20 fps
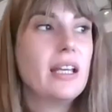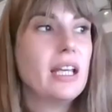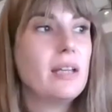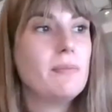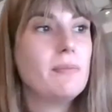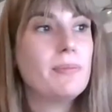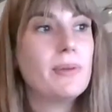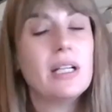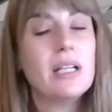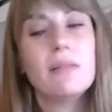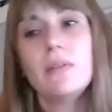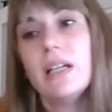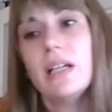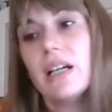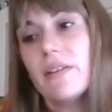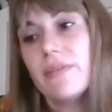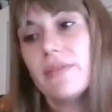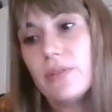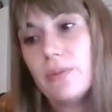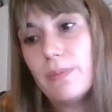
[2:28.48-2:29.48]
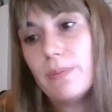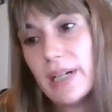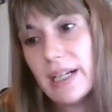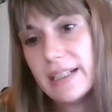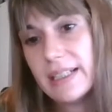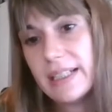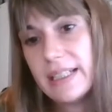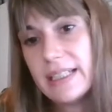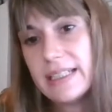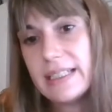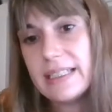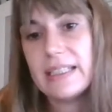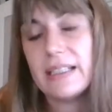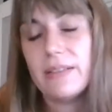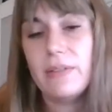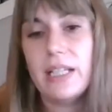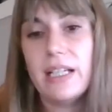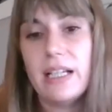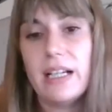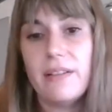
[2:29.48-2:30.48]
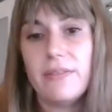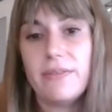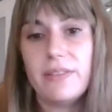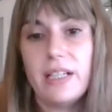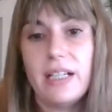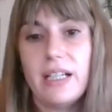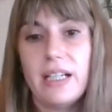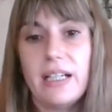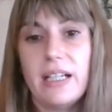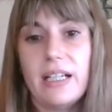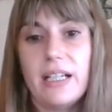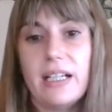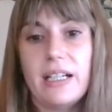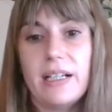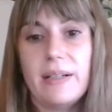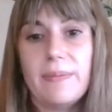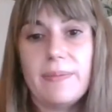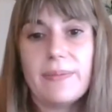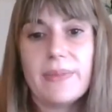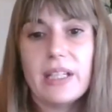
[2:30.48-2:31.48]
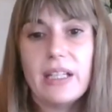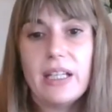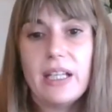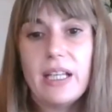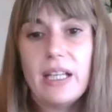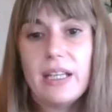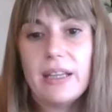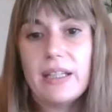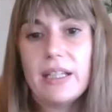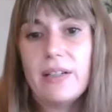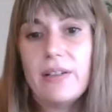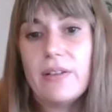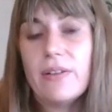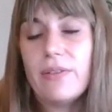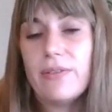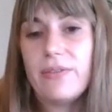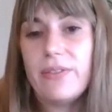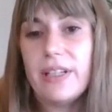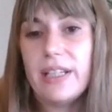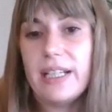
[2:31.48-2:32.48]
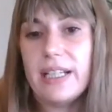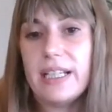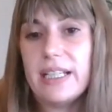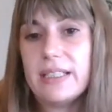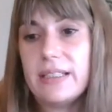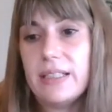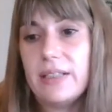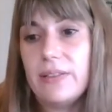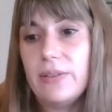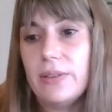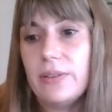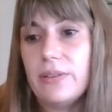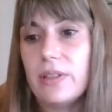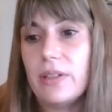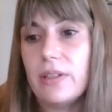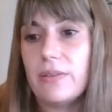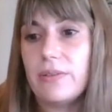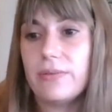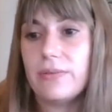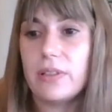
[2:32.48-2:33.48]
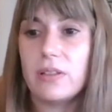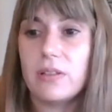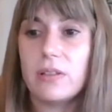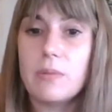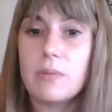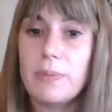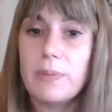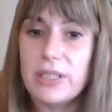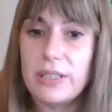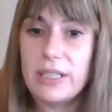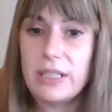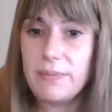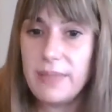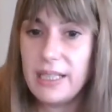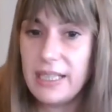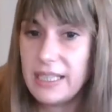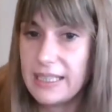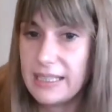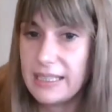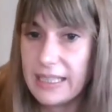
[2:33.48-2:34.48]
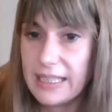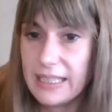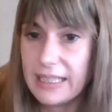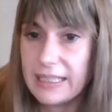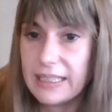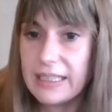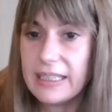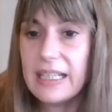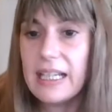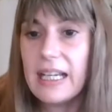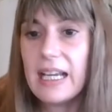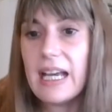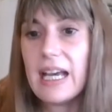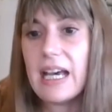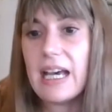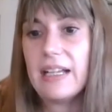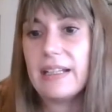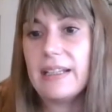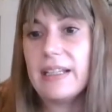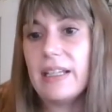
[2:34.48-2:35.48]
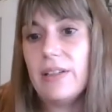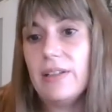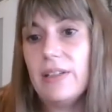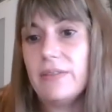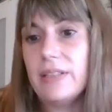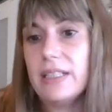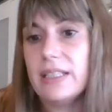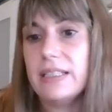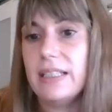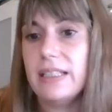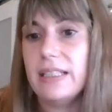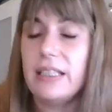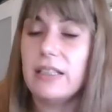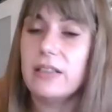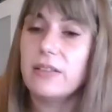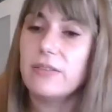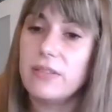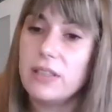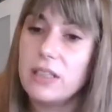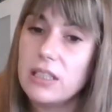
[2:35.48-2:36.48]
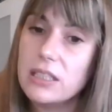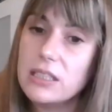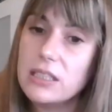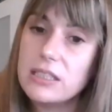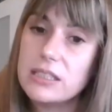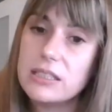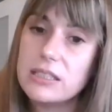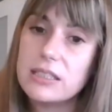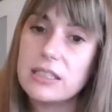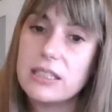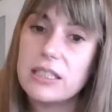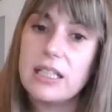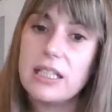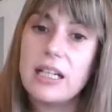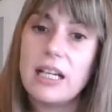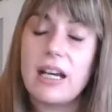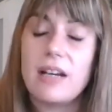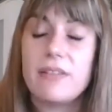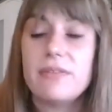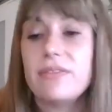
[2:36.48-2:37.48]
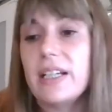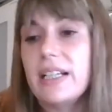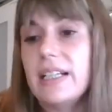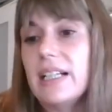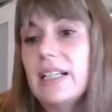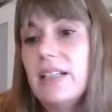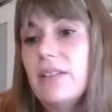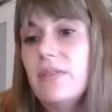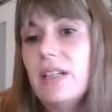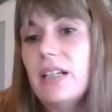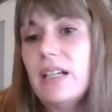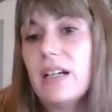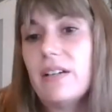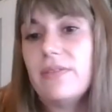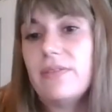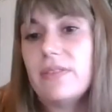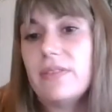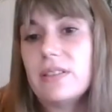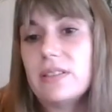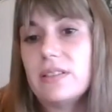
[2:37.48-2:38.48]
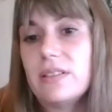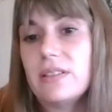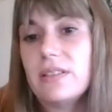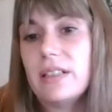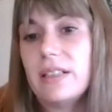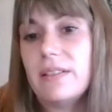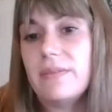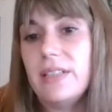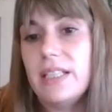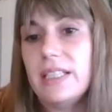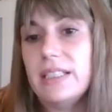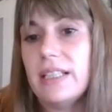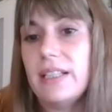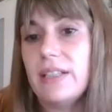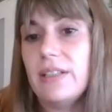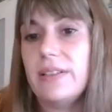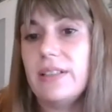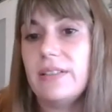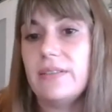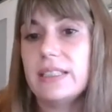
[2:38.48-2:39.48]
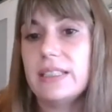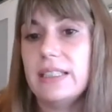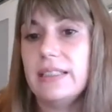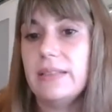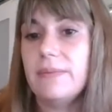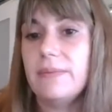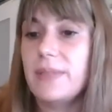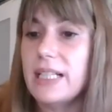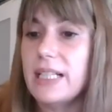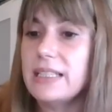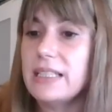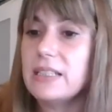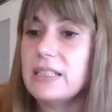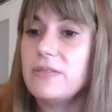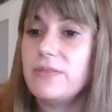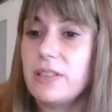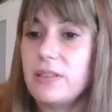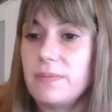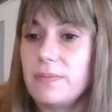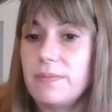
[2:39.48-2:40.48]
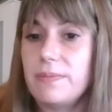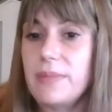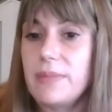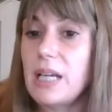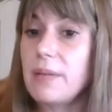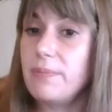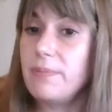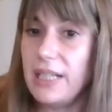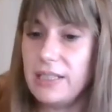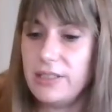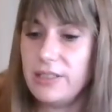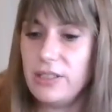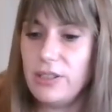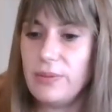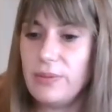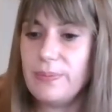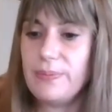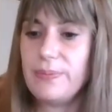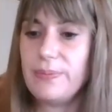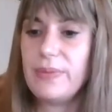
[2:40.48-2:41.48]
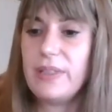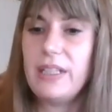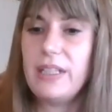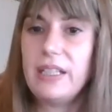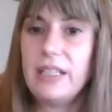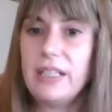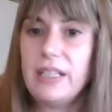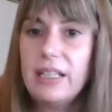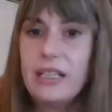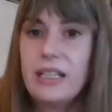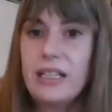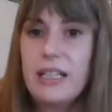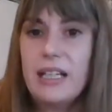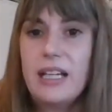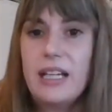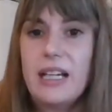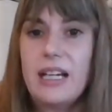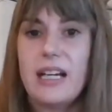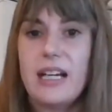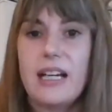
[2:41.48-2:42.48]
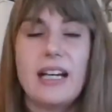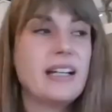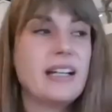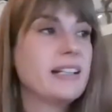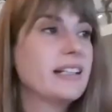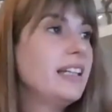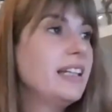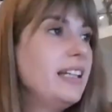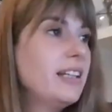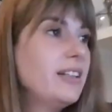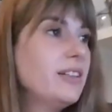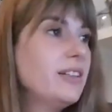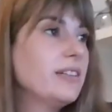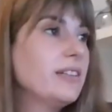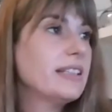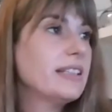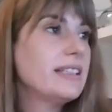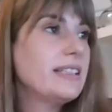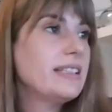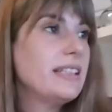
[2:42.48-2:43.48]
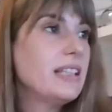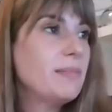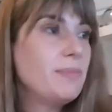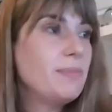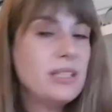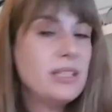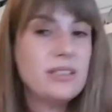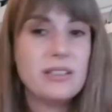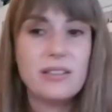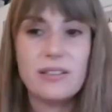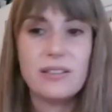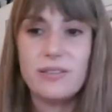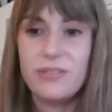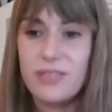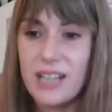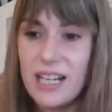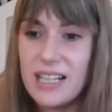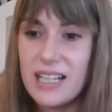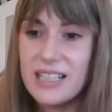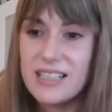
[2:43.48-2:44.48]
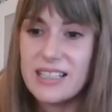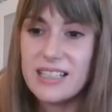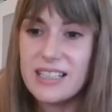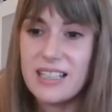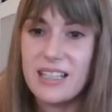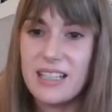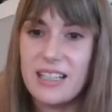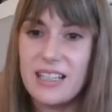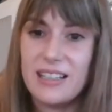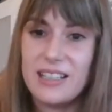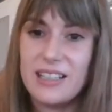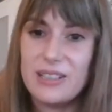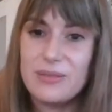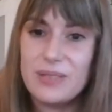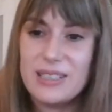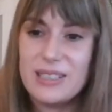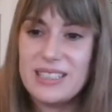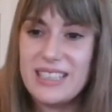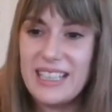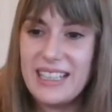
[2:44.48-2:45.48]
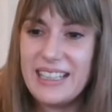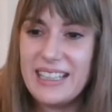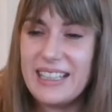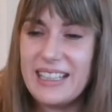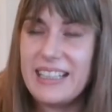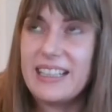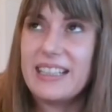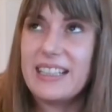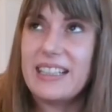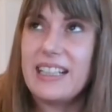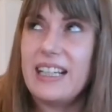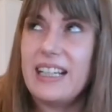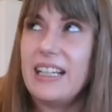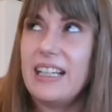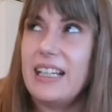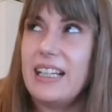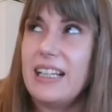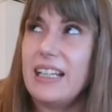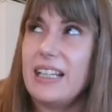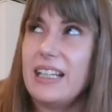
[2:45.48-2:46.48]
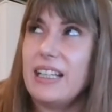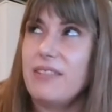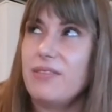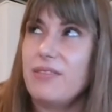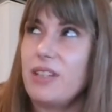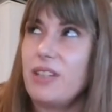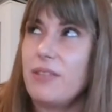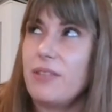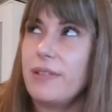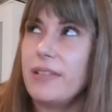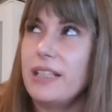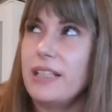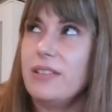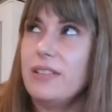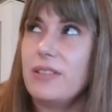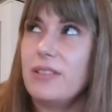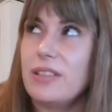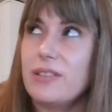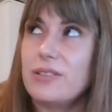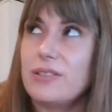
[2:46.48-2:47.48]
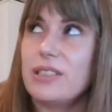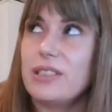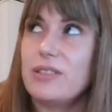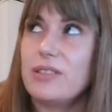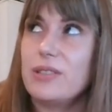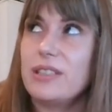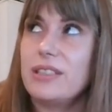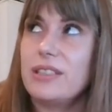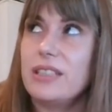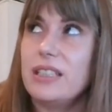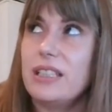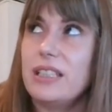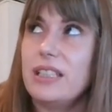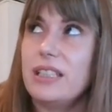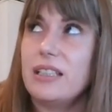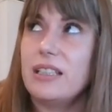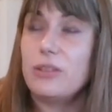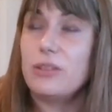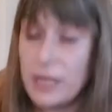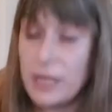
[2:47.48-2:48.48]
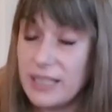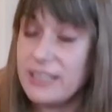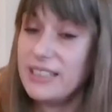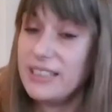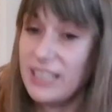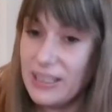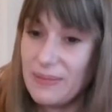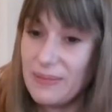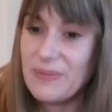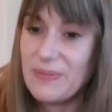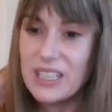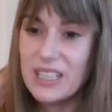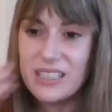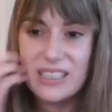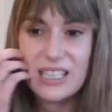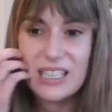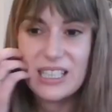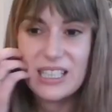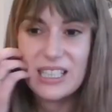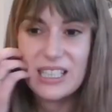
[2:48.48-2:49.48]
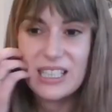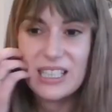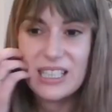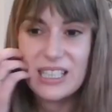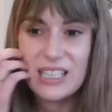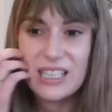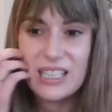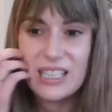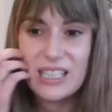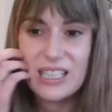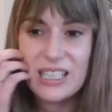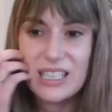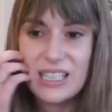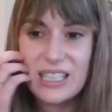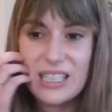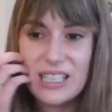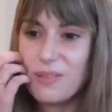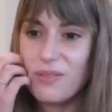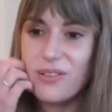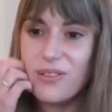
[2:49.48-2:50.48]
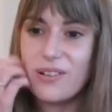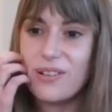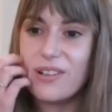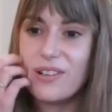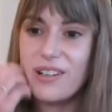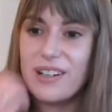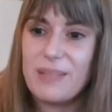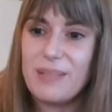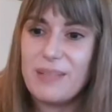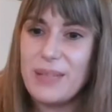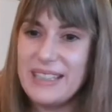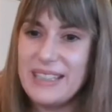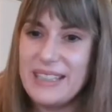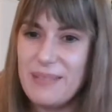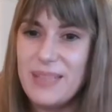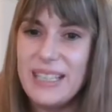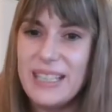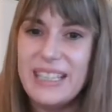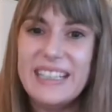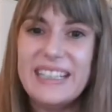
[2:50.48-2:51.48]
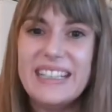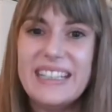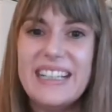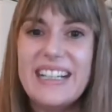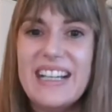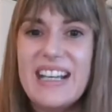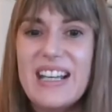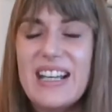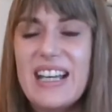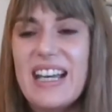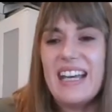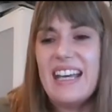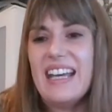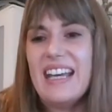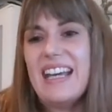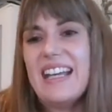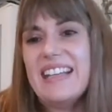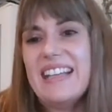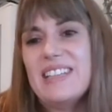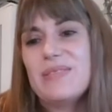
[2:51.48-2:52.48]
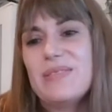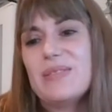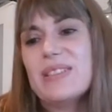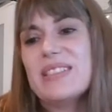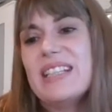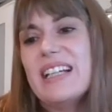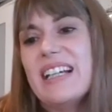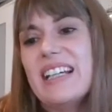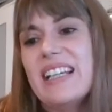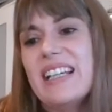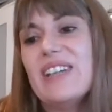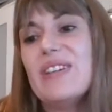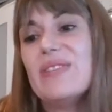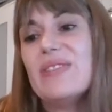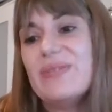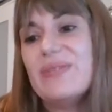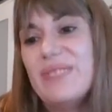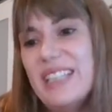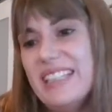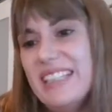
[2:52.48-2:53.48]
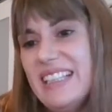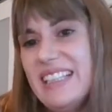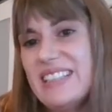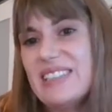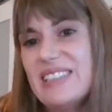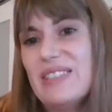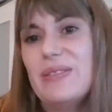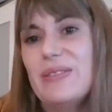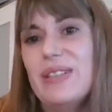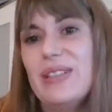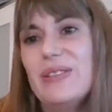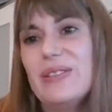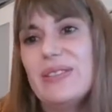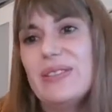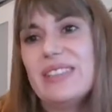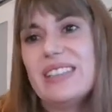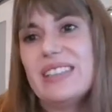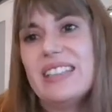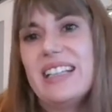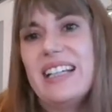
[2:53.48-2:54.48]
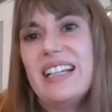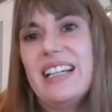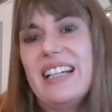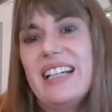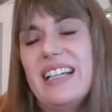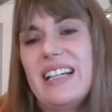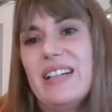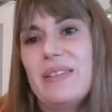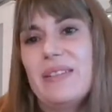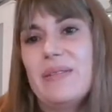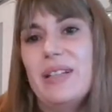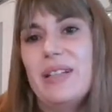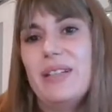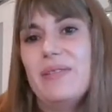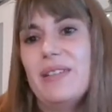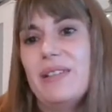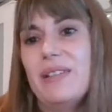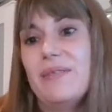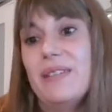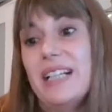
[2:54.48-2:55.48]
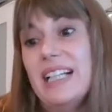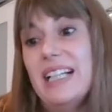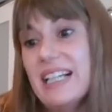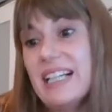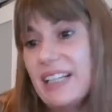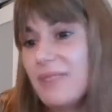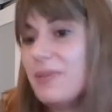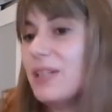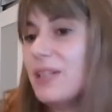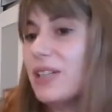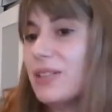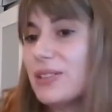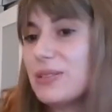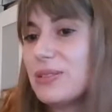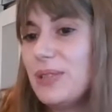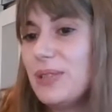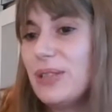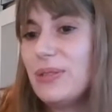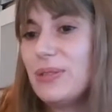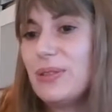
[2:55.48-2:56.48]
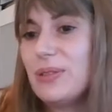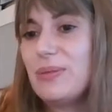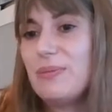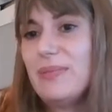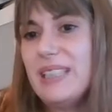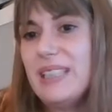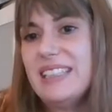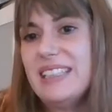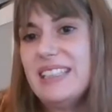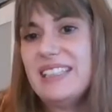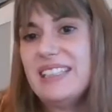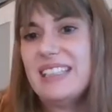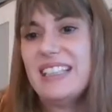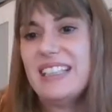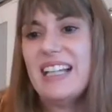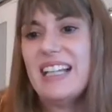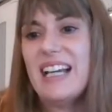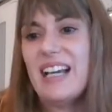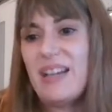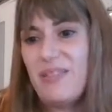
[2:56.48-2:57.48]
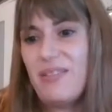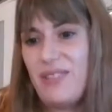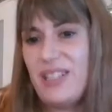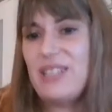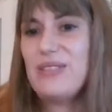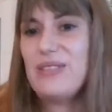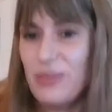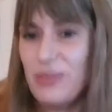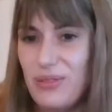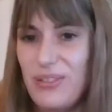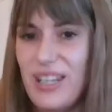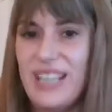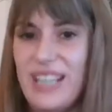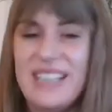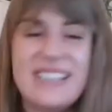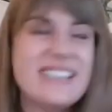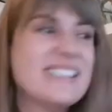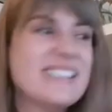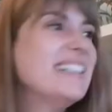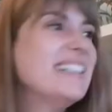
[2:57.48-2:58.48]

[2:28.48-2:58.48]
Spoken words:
In Poland, we have 2 partners. We have the Nofer Institute of Occupational Medicine and the University of Lodz. And finally, we have also the Vrije University of Brussels from Belgium. And here you see a picture of us. This was taken in February 2020, just before the pandemic. And this was the kickoff meeting. So we were very lucky because we could meet face to face.